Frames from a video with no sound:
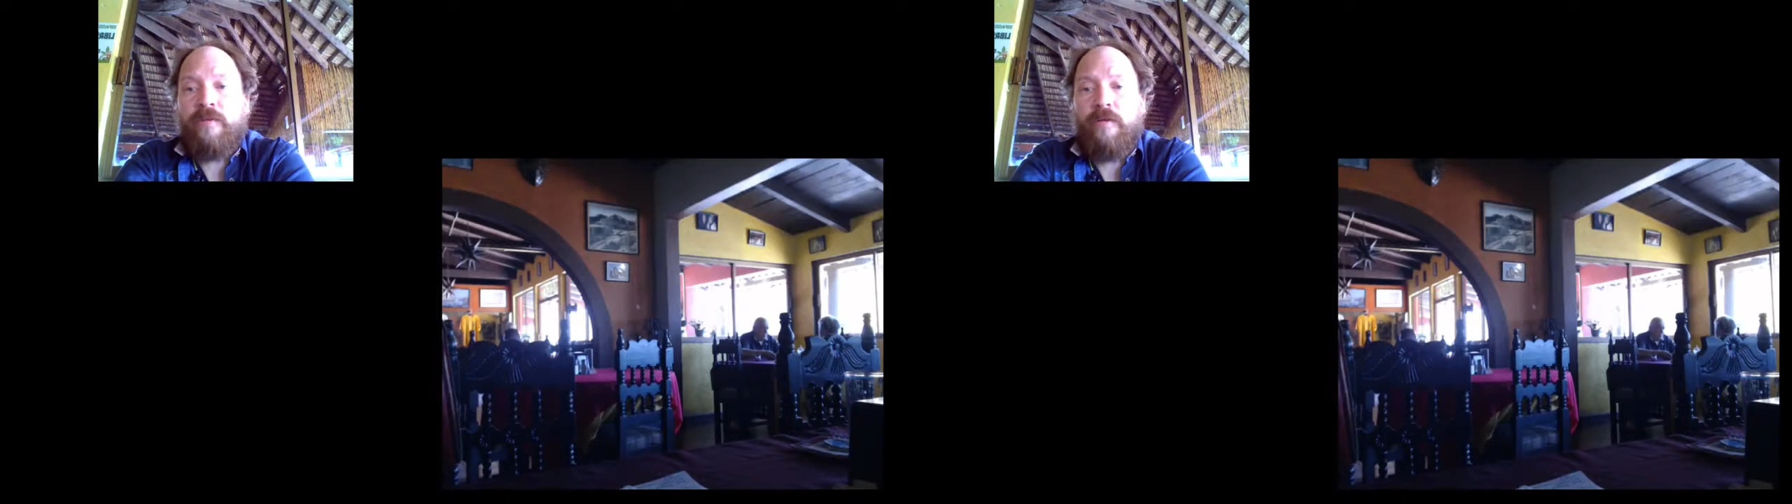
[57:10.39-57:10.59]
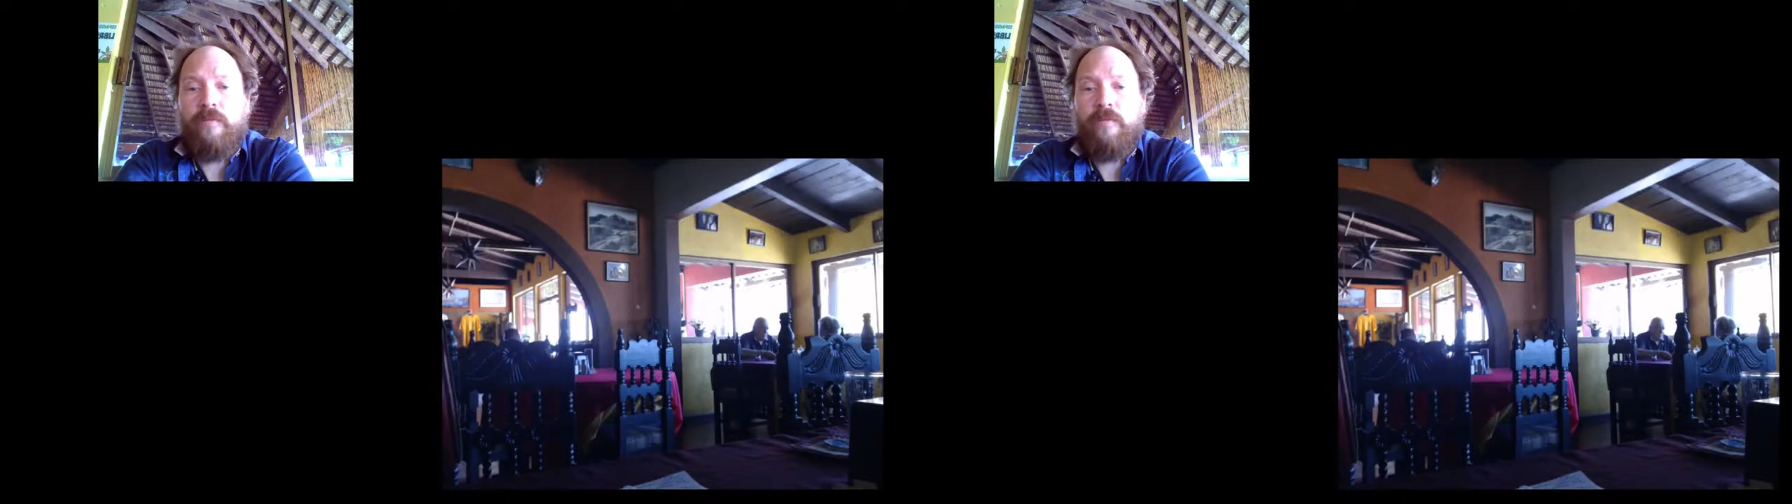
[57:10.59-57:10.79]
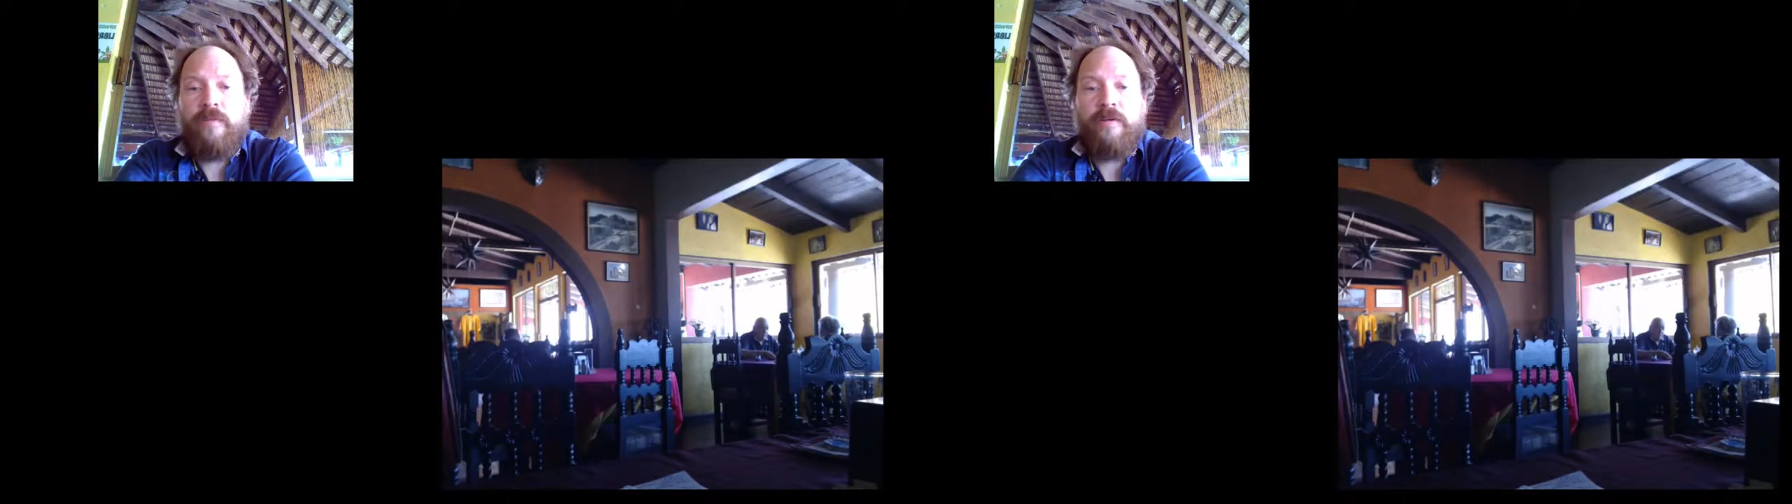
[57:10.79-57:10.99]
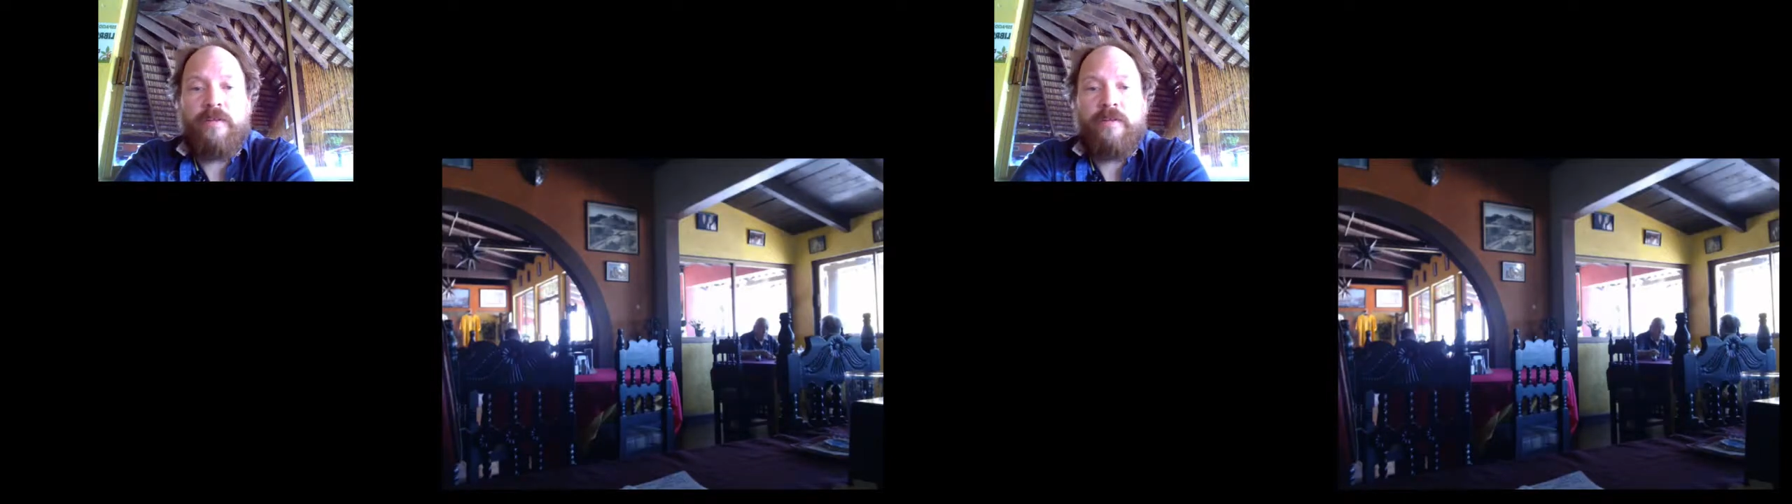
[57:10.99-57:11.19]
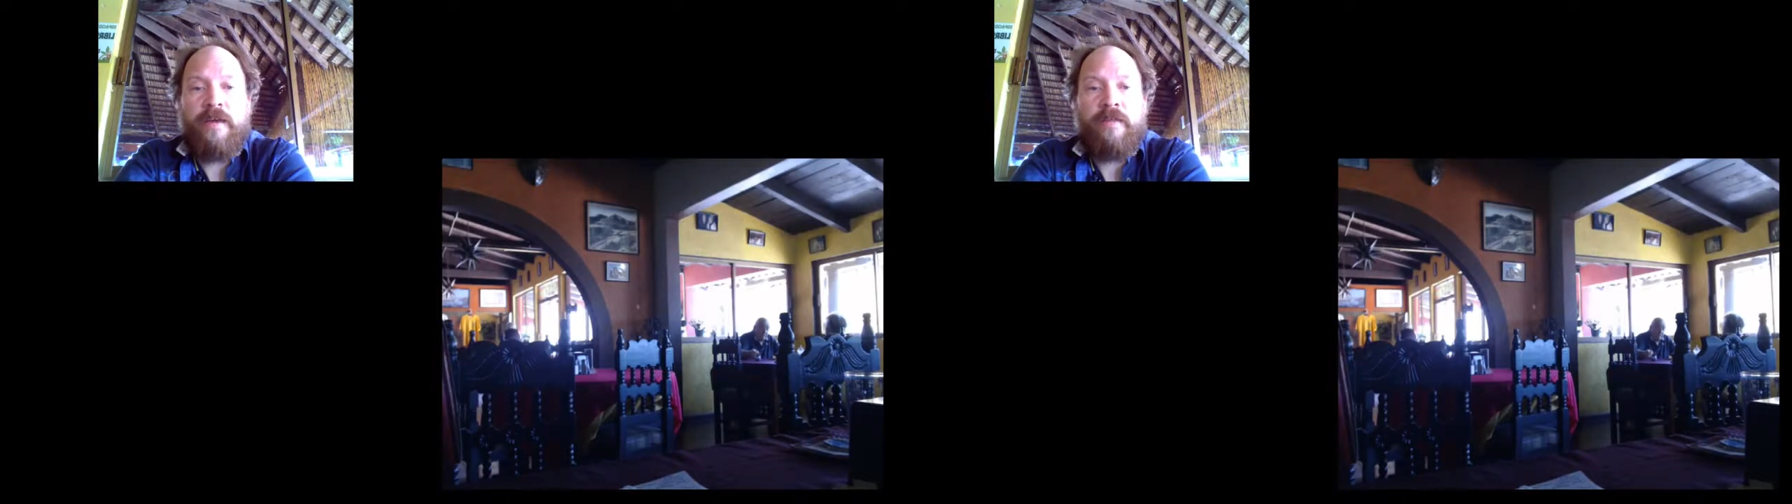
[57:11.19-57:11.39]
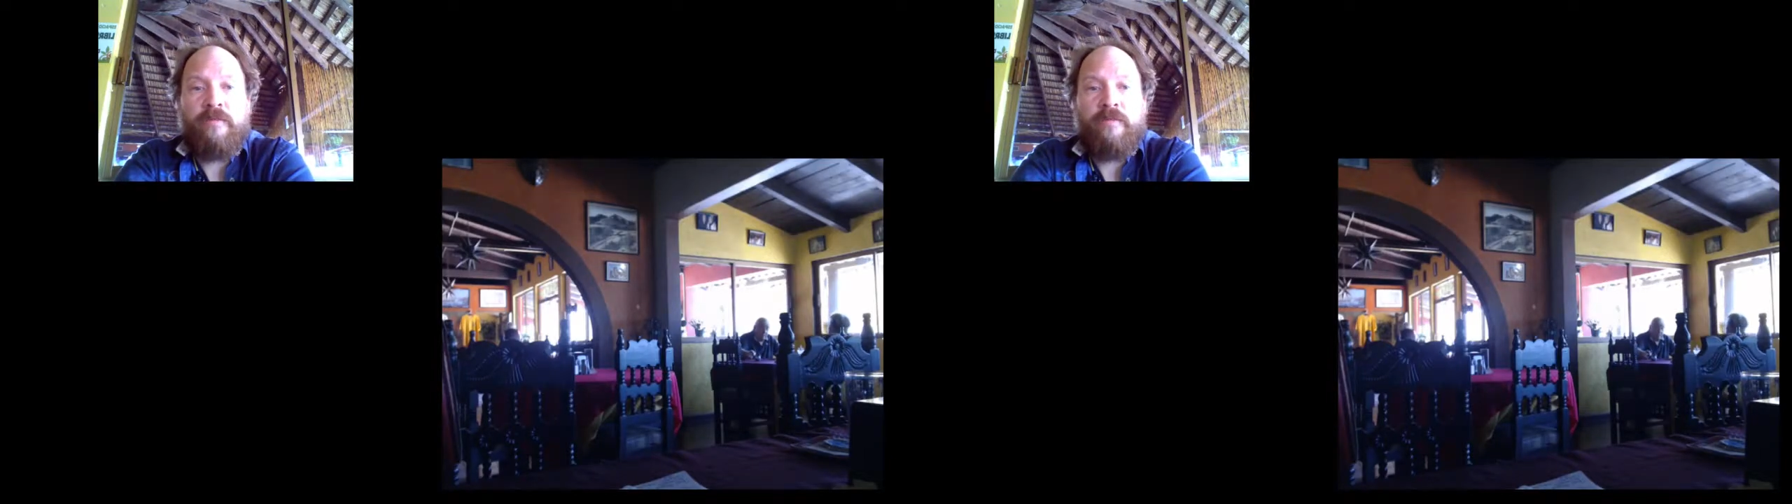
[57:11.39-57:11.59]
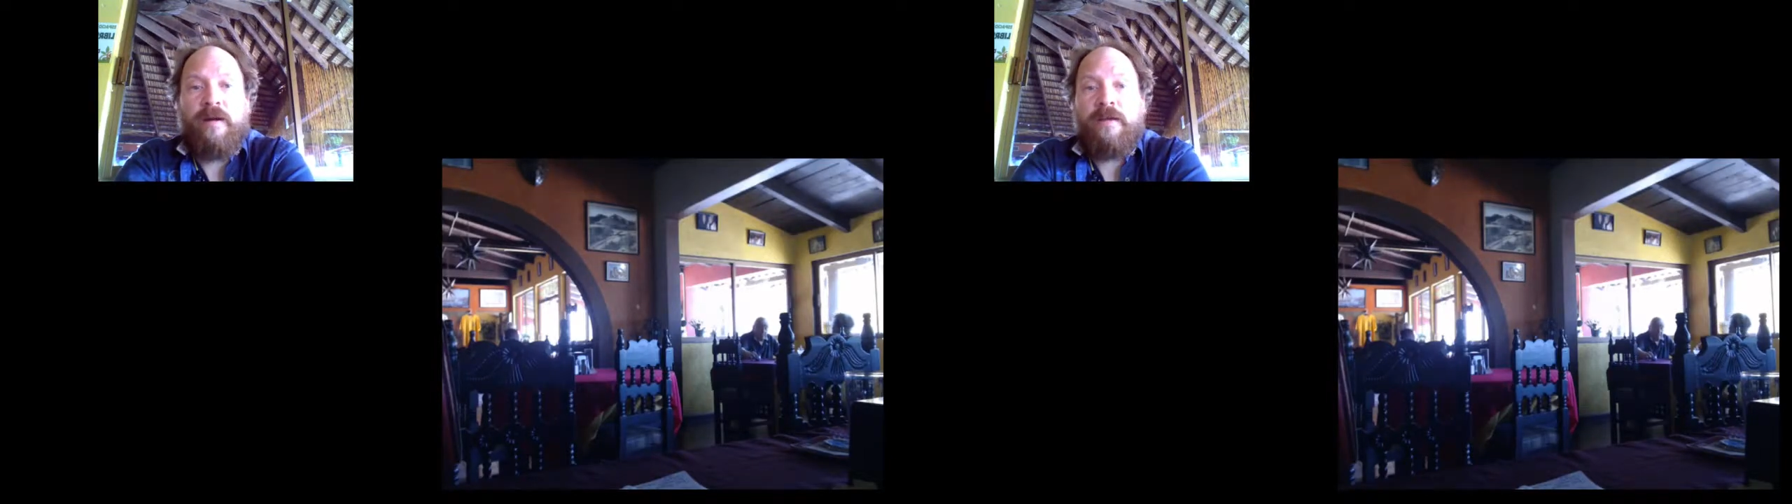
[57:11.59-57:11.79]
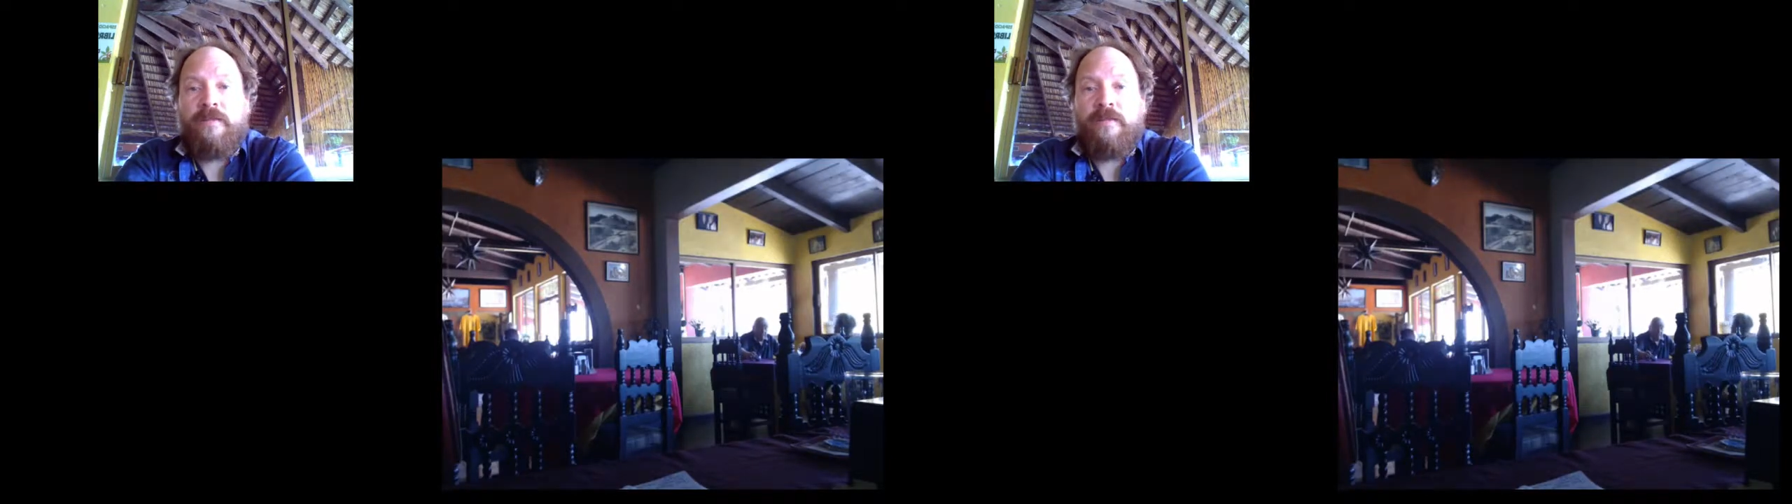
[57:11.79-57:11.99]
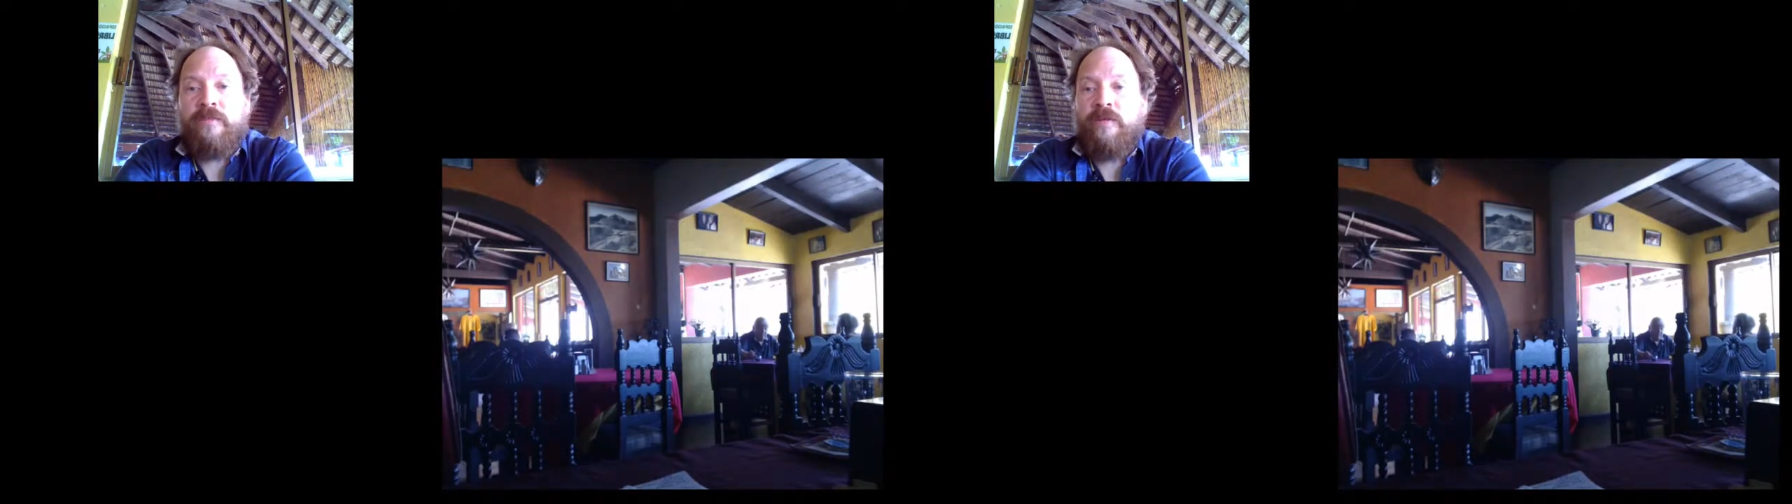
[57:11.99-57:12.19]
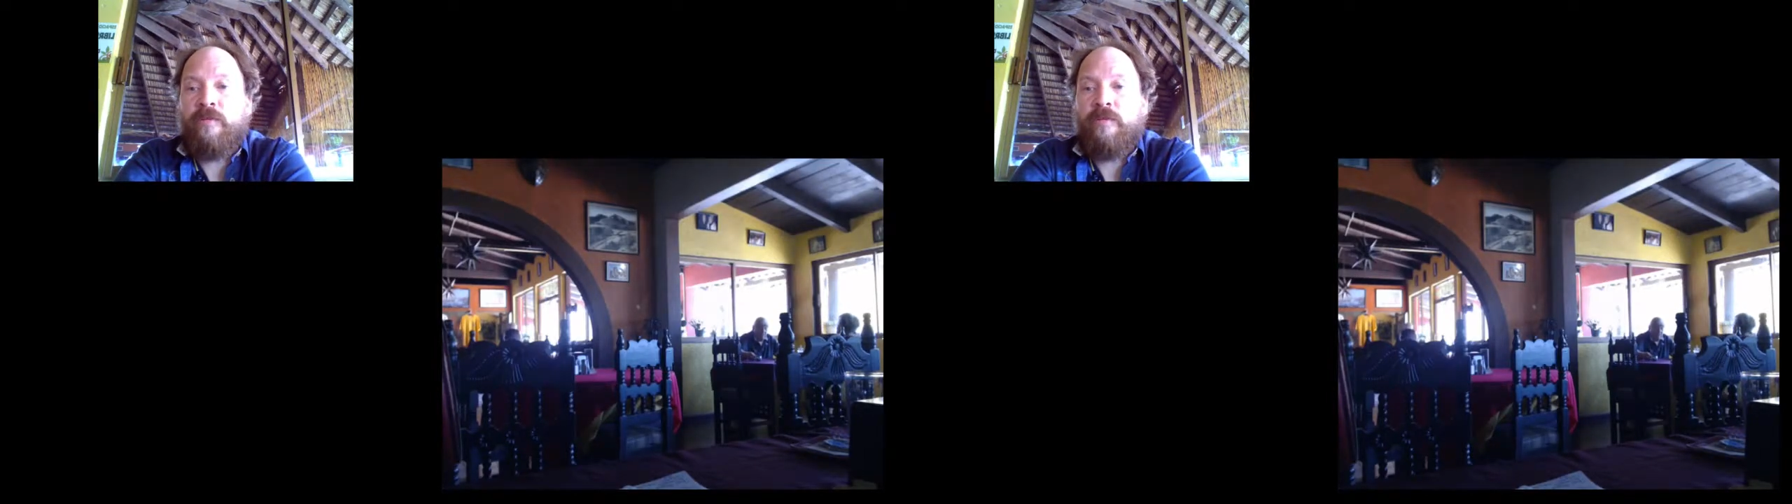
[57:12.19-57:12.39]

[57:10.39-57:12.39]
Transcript: Chromebooks and the rise of Chromebooks.